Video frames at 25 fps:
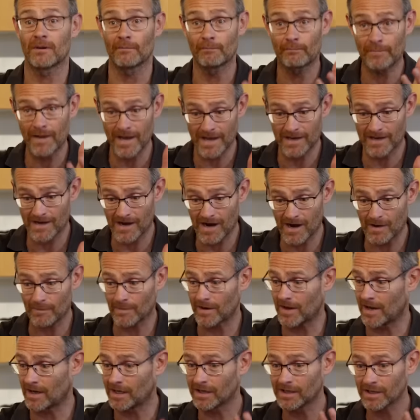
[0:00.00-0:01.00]
can pick
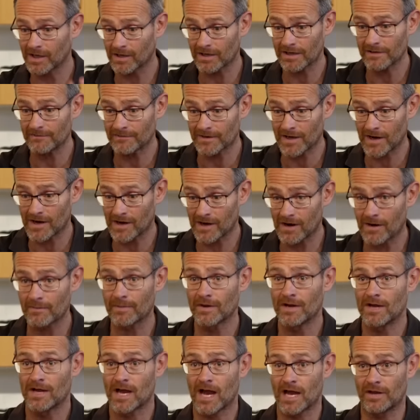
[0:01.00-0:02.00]
up a live
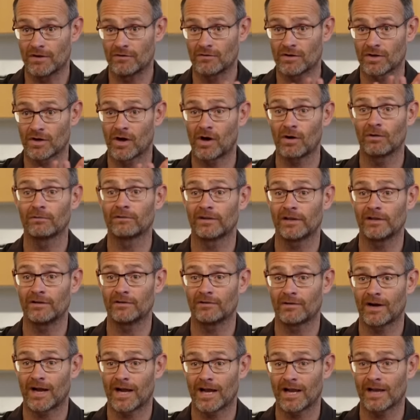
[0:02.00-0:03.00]
carp and you can hold it in
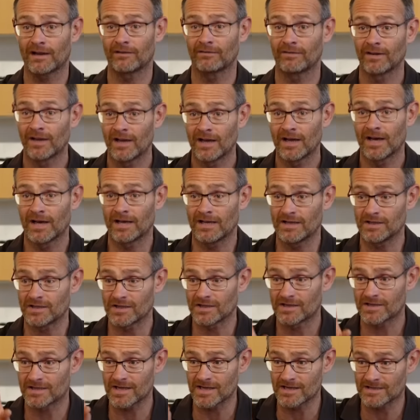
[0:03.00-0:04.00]
your hands and it
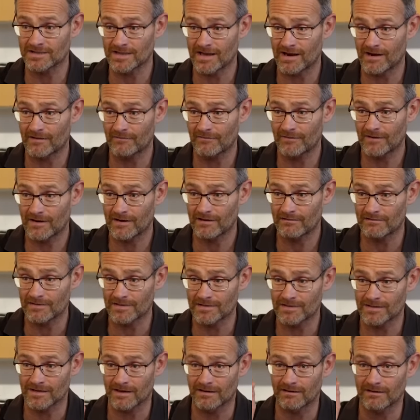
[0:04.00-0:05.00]
just sits there and
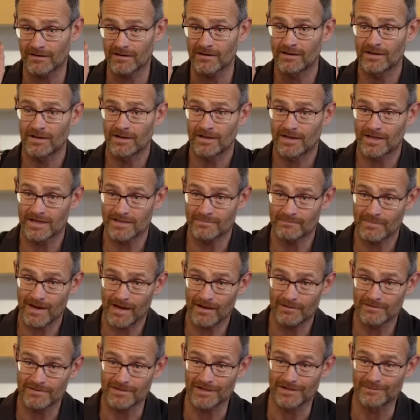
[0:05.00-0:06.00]
very slowly its
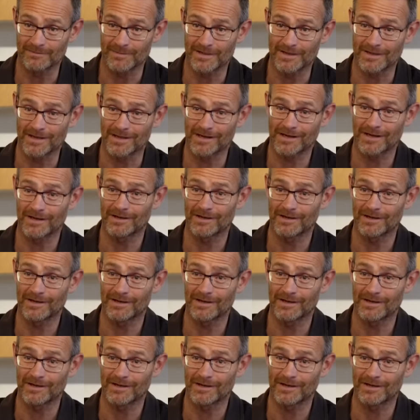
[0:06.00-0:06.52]
mouth's opening and